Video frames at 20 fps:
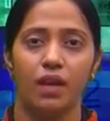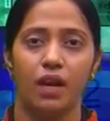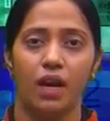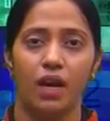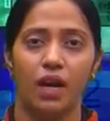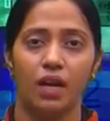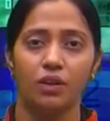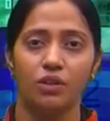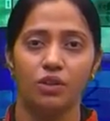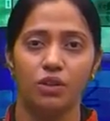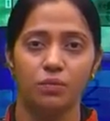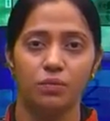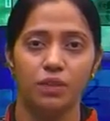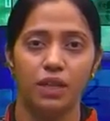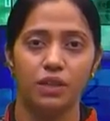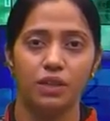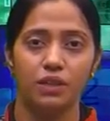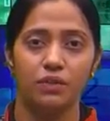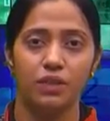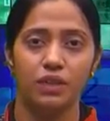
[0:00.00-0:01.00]
I hope
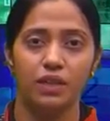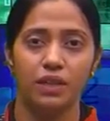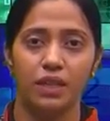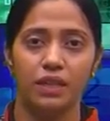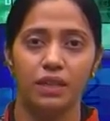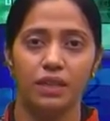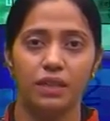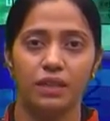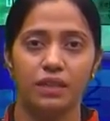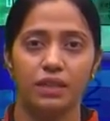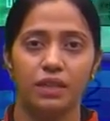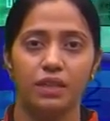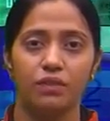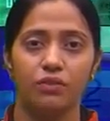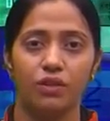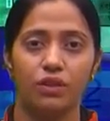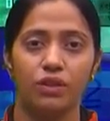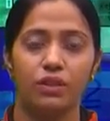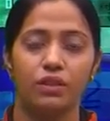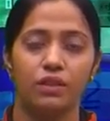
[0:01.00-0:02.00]
that you will get it. Okay?
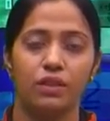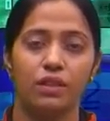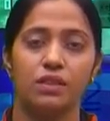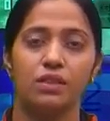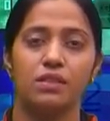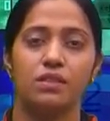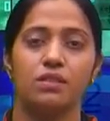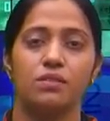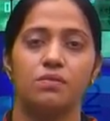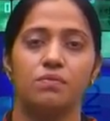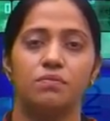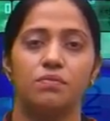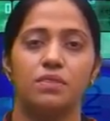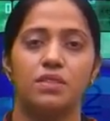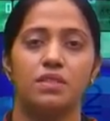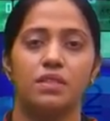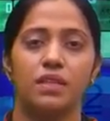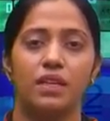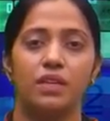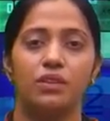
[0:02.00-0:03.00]
What
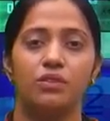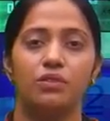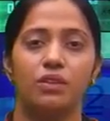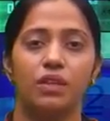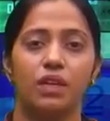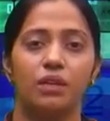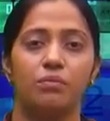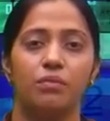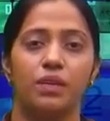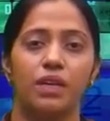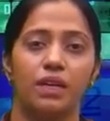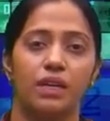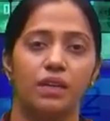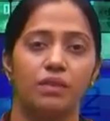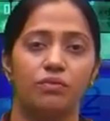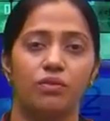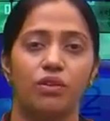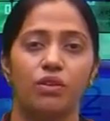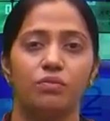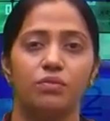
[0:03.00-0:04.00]
mistake you can make
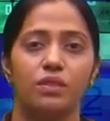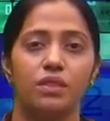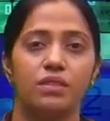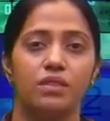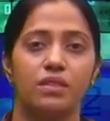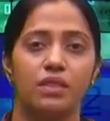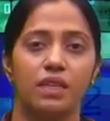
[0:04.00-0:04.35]
from these 3